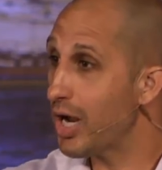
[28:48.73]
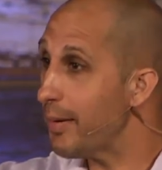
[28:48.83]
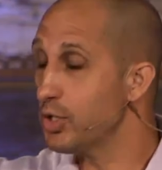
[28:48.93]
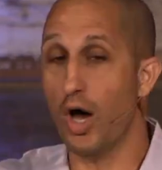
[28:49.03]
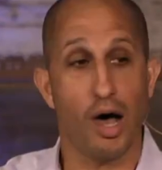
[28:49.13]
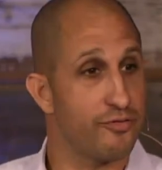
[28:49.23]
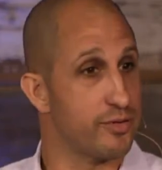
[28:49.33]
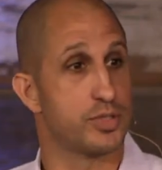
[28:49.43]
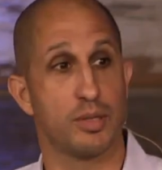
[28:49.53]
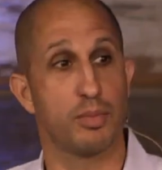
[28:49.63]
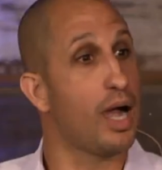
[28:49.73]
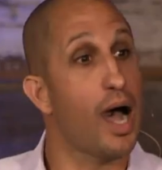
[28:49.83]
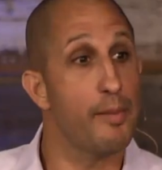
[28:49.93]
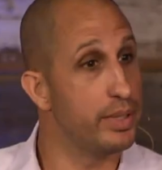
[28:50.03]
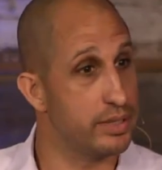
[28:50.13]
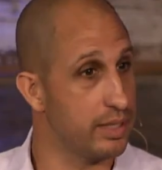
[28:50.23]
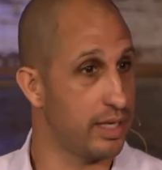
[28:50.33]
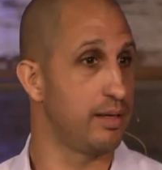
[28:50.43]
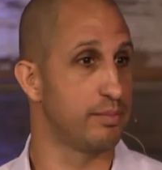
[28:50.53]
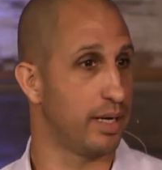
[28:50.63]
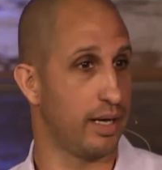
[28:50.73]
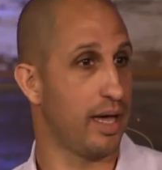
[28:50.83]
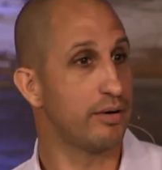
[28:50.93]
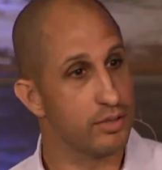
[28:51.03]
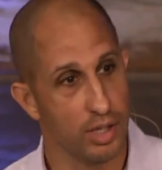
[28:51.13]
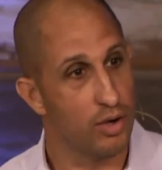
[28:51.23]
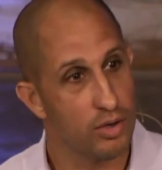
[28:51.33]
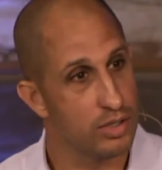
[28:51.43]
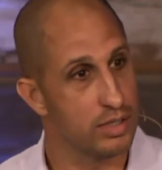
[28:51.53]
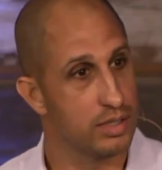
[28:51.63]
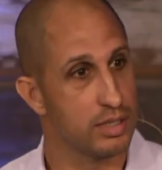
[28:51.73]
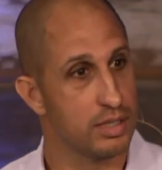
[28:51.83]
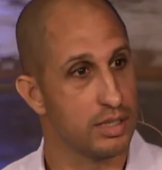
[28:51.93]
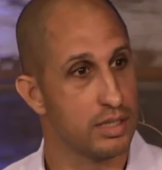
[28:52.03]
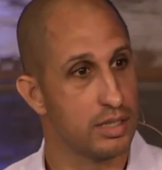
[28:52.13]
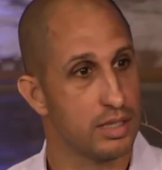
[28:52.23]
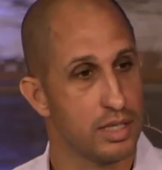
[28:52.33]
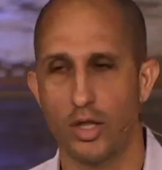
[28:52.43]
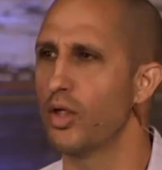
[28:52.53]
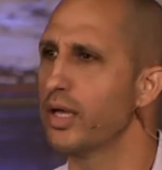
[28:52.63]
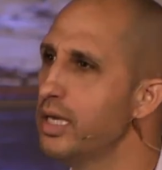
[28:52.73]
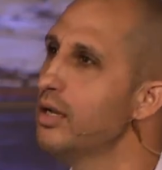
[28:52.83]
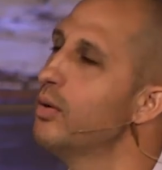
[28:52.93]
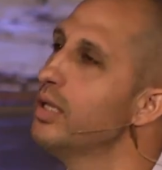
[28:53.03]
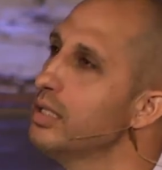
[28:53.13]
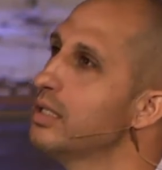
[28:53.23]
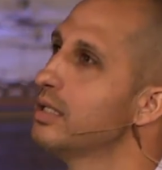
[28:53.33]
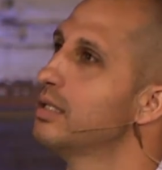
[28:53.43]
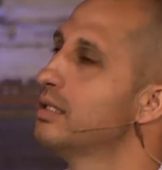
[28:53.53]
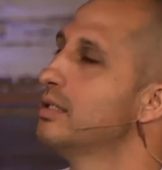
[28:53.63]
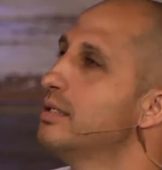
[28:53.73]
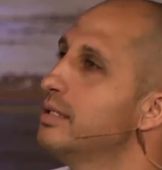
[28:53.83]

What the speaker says: They dropped off from some comet that came by. I don't know. And they're like, you know what?